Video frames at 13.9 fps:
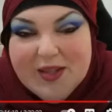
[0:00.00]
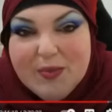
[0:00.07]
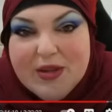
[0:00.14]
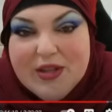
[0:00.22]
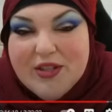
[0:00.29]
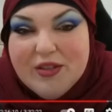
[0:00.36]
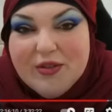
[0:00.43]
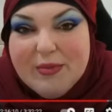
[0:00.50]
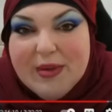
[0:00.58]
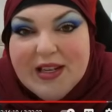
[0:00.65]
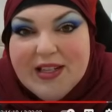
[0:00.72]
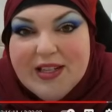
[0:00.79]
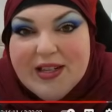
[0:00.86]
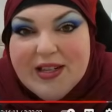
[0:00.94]
It's been to
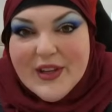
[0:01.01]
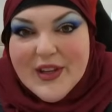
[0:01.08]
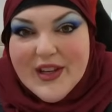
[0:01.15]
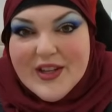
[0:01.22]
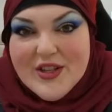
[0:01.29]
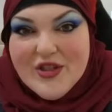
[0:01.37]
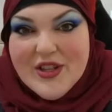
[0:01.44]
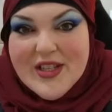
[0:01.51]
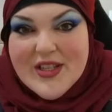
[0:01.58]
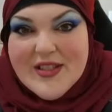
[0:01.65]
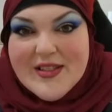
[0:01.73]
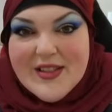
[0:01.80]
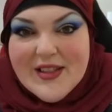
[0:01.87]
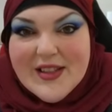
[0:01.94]
many different
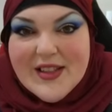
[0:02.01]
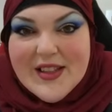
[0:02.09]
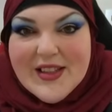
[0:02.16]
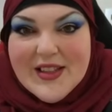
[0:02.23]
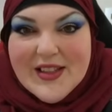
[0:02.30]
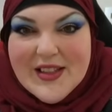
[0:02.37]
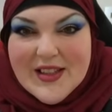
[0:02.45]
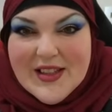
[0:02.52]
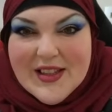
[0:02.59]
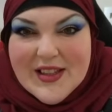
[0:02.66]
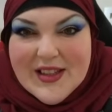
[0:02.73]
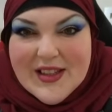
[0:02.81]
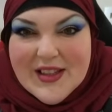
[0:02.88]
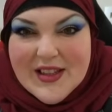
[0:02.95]
countries.
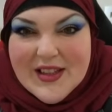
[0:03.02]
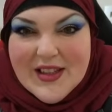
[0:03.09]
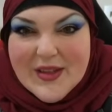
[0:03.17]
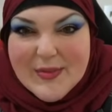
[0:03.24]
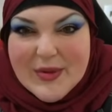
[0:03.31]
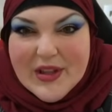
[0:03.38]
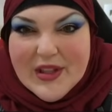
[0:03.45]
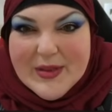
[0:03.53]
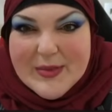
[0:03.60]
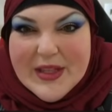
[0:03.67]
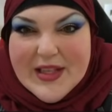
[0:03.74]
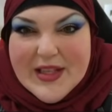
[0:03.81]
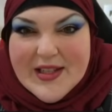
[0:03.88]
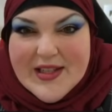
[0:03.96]
Got blocked
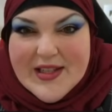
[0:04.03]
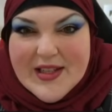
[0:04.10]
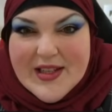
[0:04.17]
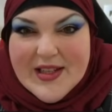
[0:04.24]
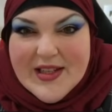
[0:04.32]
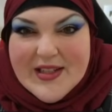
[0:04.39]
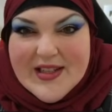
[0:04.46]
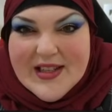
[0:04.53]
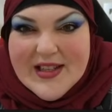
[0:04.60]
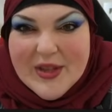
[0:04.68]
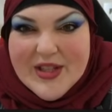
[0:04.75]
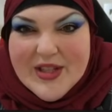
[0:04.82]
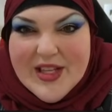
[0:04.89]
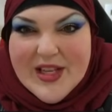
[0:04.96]
because I said he had
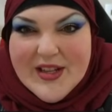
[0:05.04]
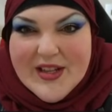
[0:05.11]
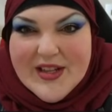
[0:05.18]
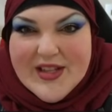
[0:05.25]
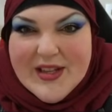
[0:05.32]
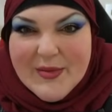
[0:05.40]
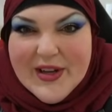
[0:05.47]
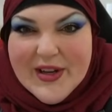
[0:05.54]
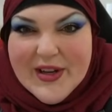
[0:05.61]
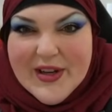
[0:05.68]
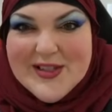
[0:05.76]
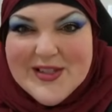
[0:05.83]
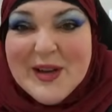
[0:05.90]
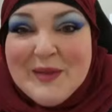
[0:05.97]
summer teeth. Some are
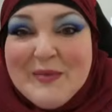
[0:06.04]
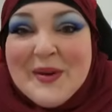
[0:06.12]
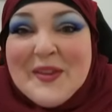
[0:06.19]
here, some